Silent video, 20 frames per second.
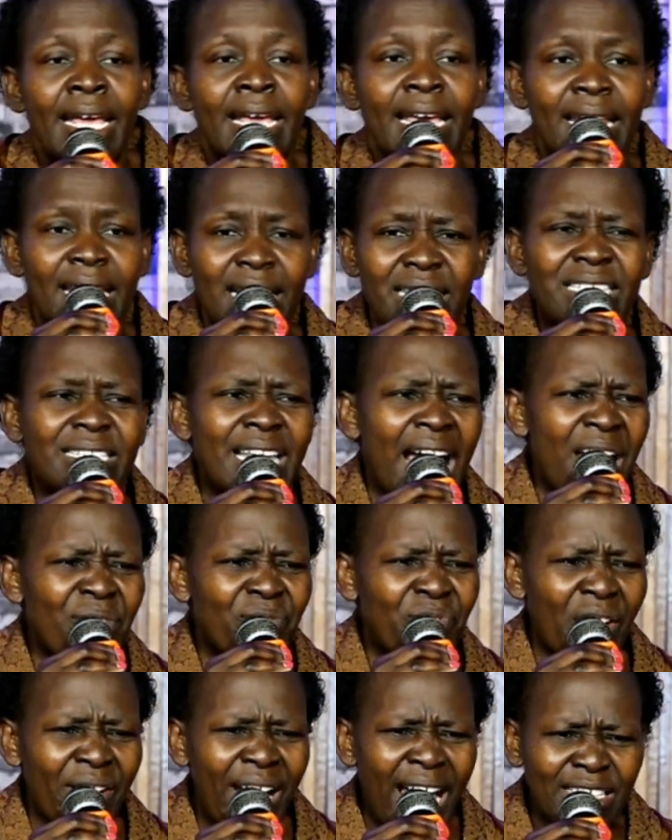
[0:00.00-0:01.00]
It is time
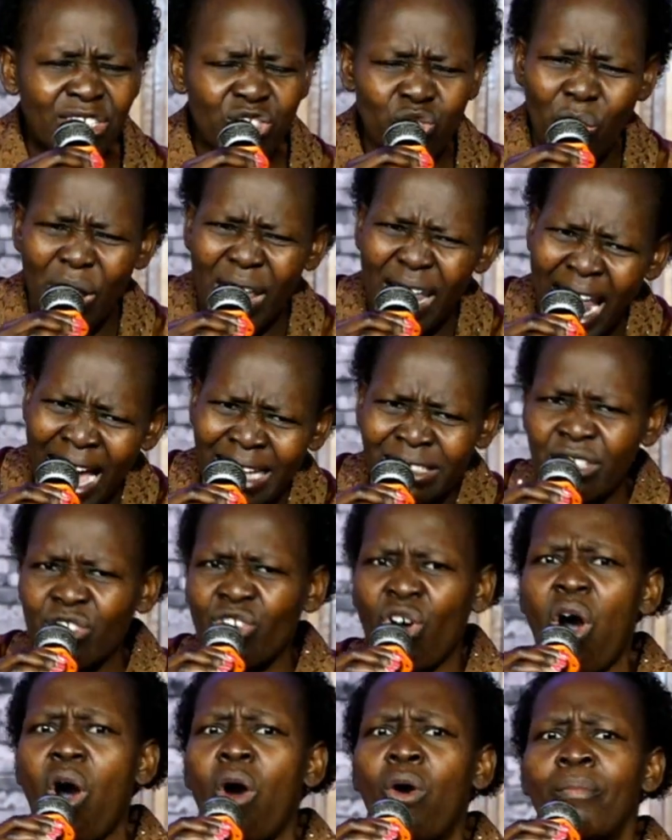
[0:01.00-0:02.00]
for us to let
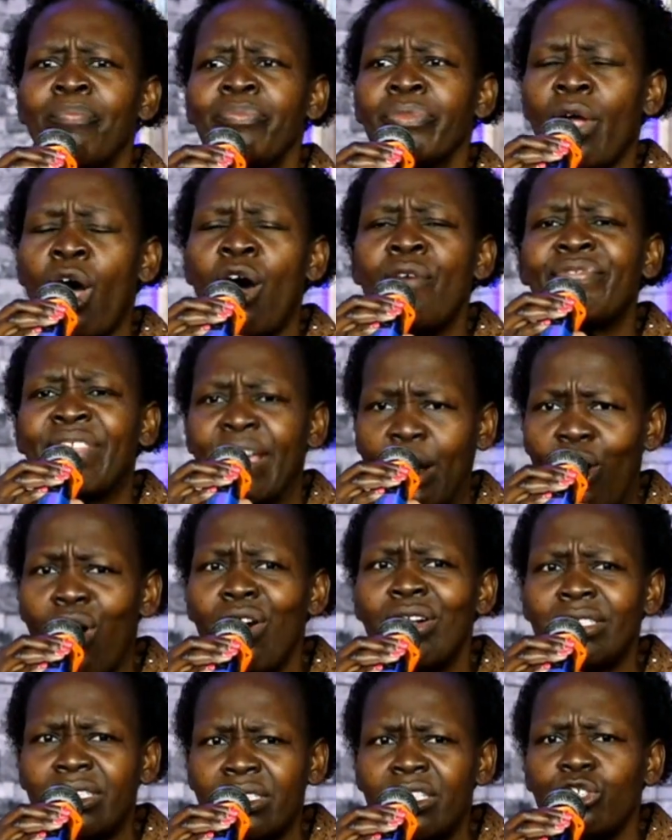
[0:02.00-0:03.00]
go of the
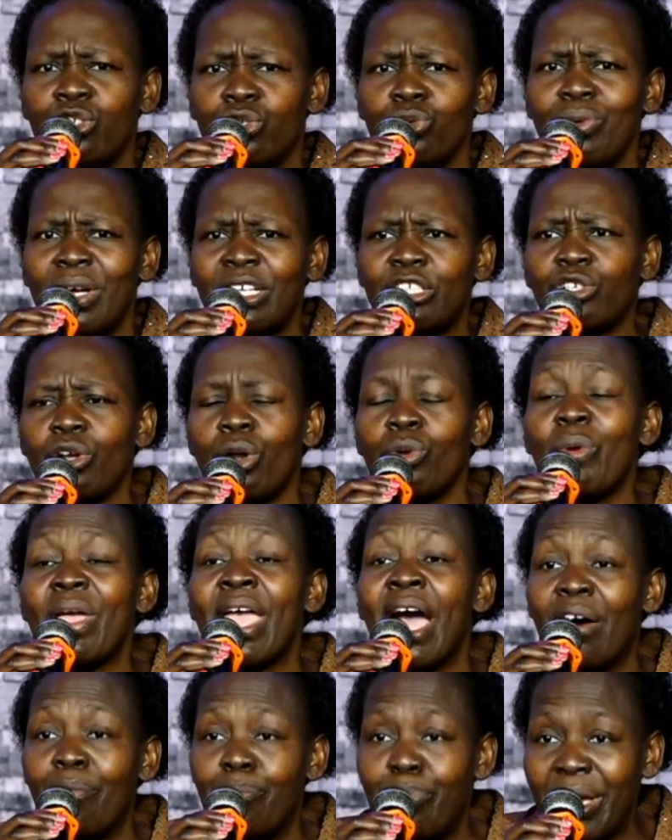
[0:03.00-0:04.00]
old situation we
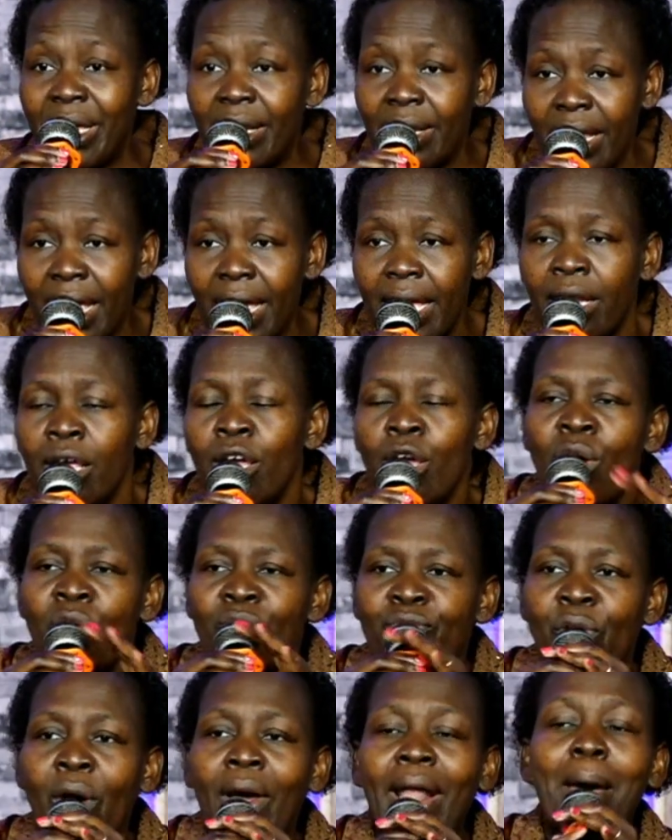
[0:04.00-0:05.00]
have been in
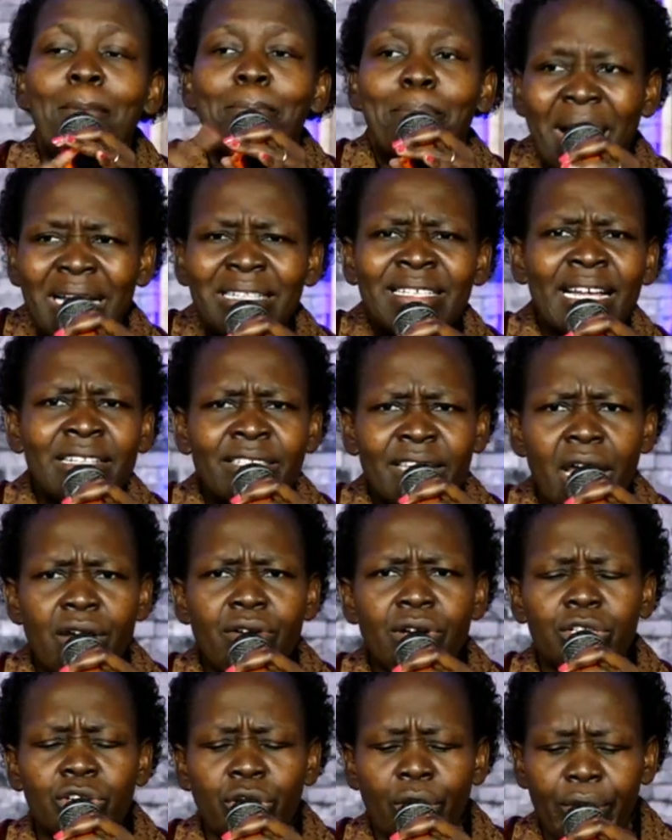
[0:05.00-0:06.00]
for a better
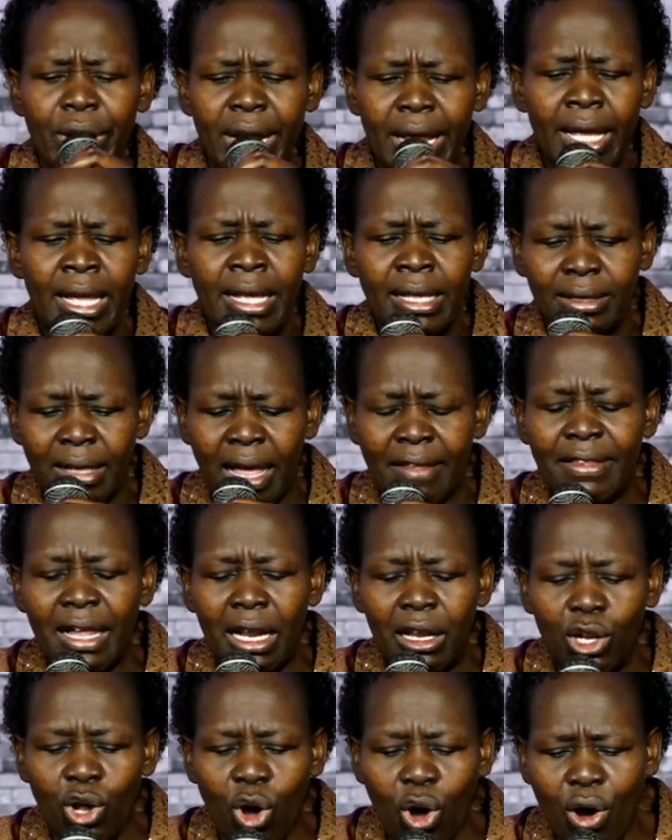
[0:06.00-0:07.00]
territory that the
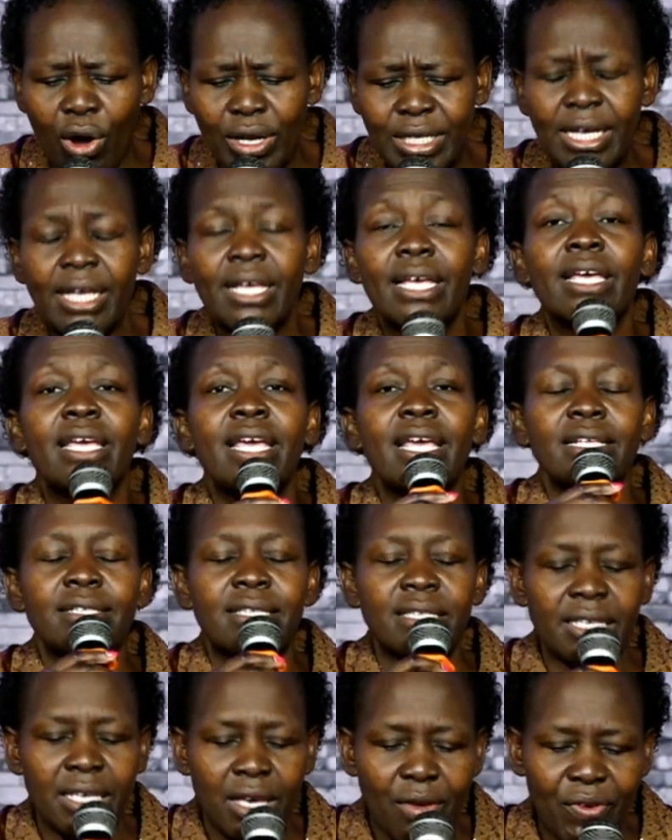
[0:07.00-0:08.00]
Lord
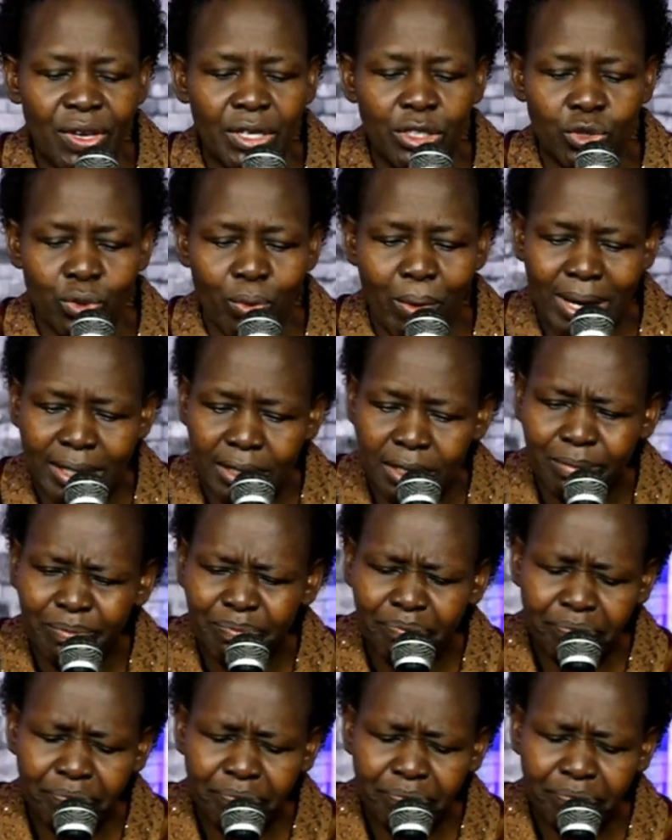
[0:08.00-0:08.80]
is giving to us.